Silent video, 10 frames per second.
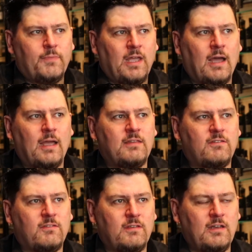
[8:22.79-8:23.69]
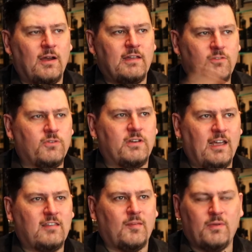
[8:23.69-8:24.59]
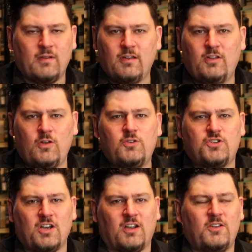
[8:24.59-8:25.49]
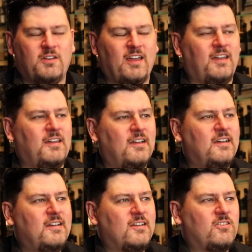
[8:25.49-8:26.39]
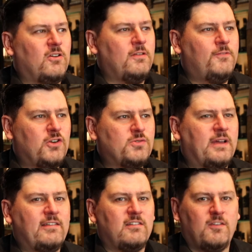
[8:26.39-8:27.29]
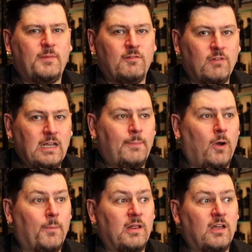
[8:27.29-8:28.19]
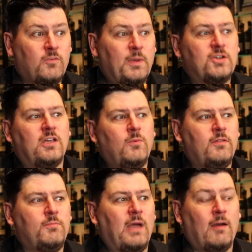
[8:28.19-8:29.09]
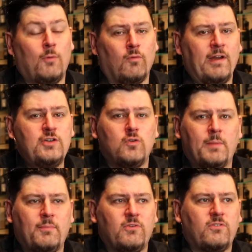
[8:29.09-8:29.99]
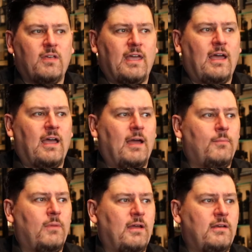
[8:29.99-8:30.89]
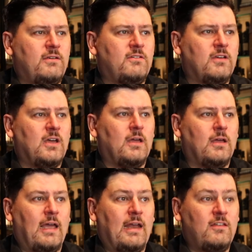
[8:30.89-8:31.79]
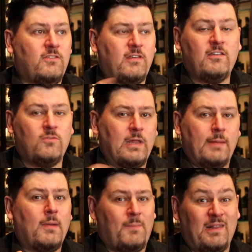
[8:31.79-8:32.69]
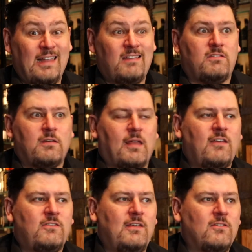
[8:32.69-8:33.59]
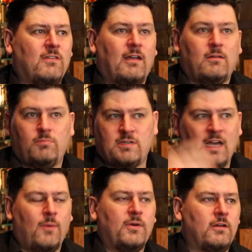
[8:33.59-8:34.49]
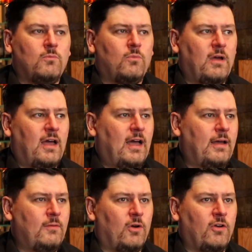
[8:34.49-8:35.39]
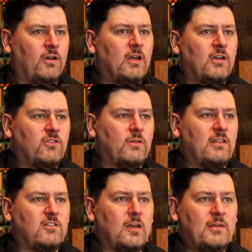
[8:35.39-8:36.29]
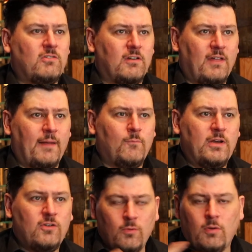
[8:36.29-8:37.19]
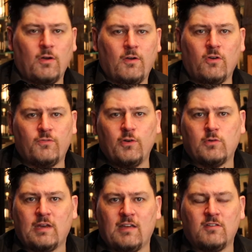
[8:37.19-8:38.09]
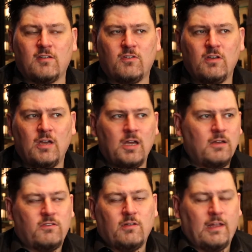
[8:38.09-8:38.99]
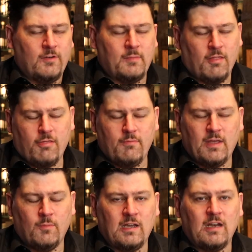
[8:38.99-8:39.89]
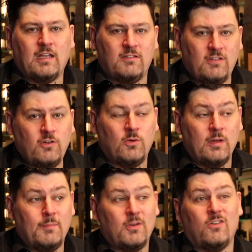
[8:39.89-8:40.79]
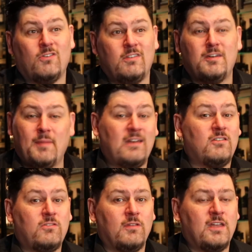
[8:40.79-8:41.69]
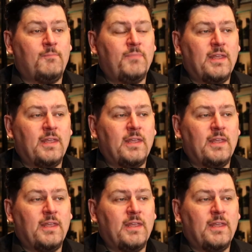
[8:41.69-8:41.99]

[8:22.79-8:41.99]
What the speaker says: it also takes up a huge chunk of your day. So the virtual tastings have been really popular, especially with our more regional members, and in cities where there might be less tastings, like Darwin and whatnot. So there's going to be sort of like, we do host virtual tastings still every month, and we're going to continue doing them because the demand is still there.